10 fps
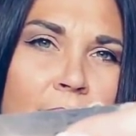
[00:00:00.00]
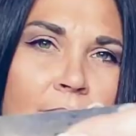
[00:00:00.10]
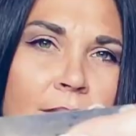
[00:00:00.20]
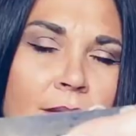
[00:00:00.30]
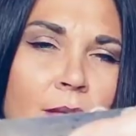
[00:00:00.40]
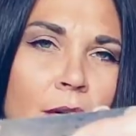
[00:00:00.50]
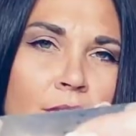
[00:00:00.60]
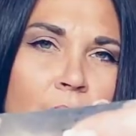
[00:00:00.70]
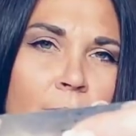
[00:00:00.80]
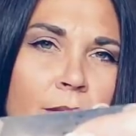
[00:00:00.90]
of
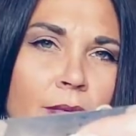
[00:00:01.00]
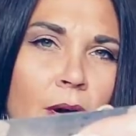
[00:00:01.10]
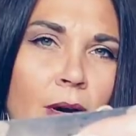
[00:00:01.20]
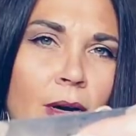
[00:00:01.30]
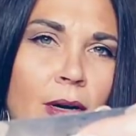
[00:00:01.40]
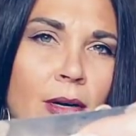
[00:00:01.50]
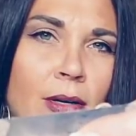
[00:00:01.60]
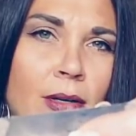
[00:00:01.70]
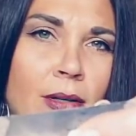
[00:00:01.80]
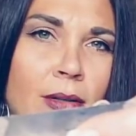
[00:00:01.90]
watch from
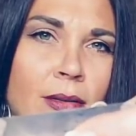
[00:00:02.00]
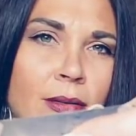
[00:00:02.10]
afar,